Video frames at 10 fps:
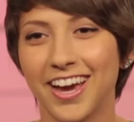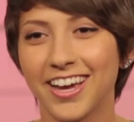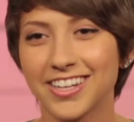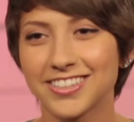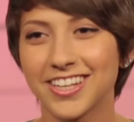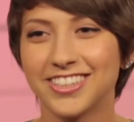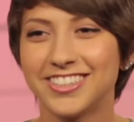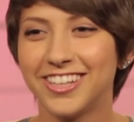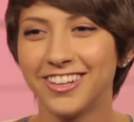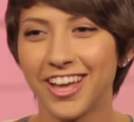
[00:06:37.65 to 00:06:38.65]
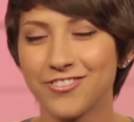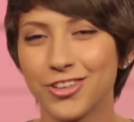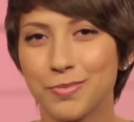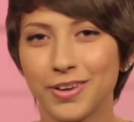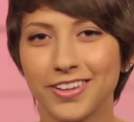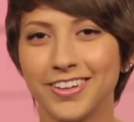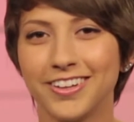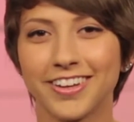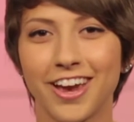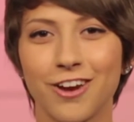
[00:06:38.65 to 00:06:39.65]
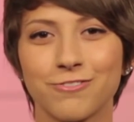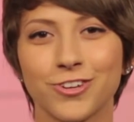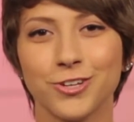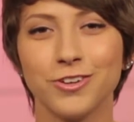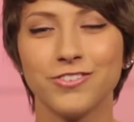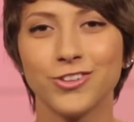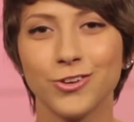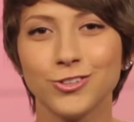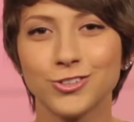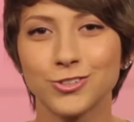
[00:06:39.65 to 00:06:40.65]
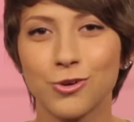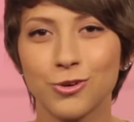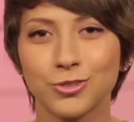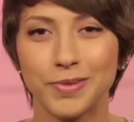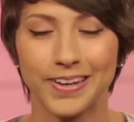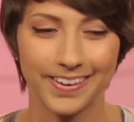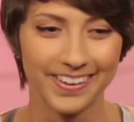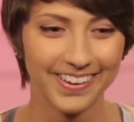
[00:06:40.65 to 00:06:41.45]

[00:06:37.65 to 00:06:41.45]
I guess I still have the ability to care for you even though you sold me.